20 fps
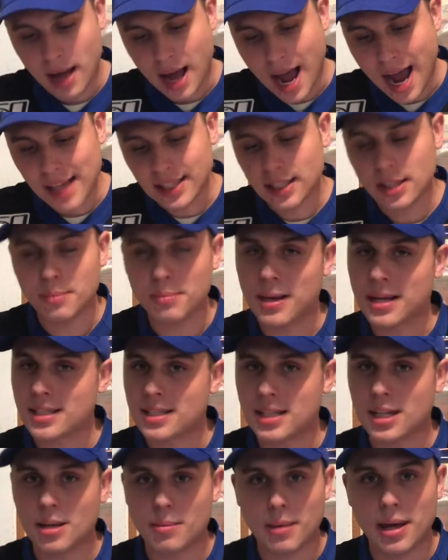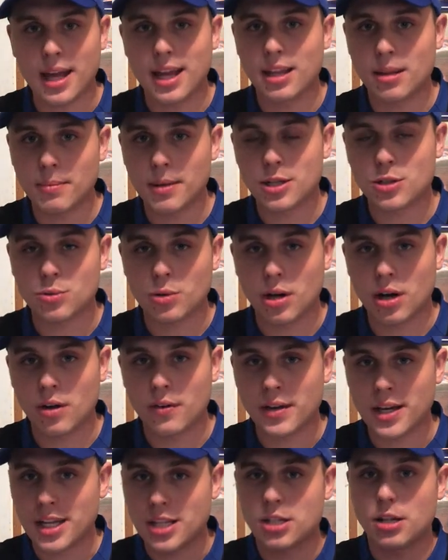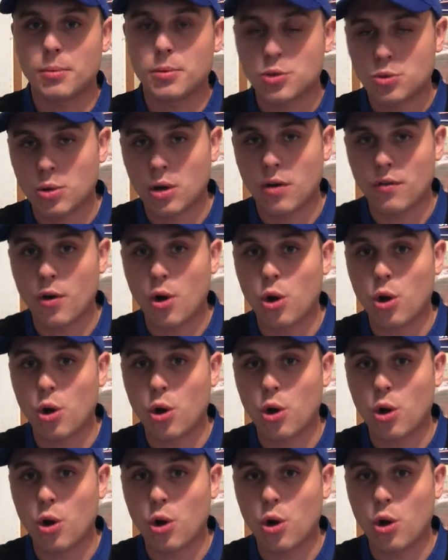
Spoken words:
I think the best team in the Big 12 is number 12,